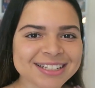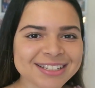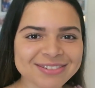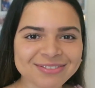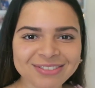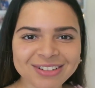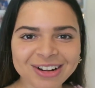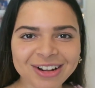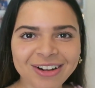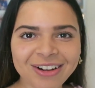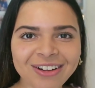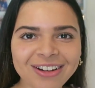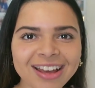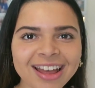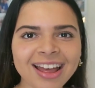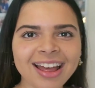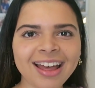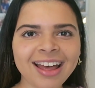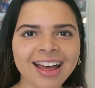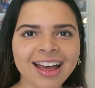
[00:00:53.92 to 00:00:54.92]
wanted to vlog
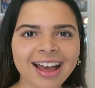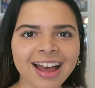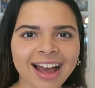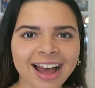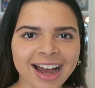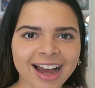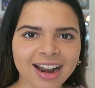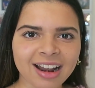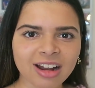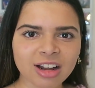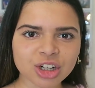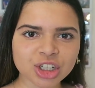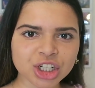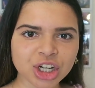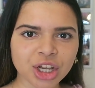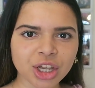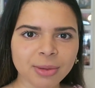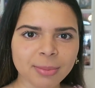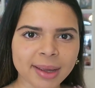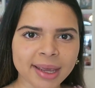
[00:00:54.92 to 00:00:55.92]
and I'll
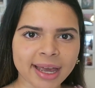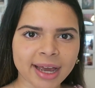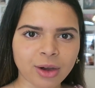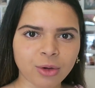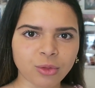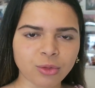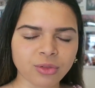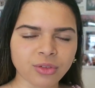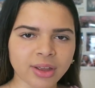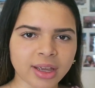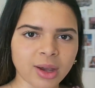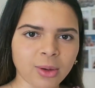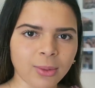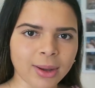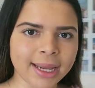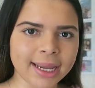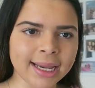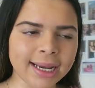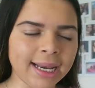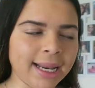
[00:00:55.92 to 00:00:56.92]
show you my outfit
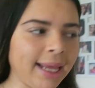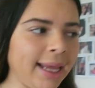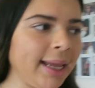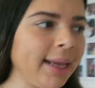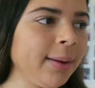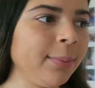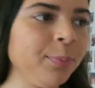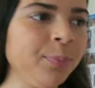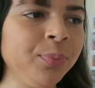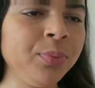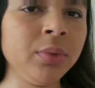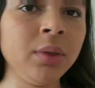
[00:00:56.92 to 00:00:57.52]
quickly.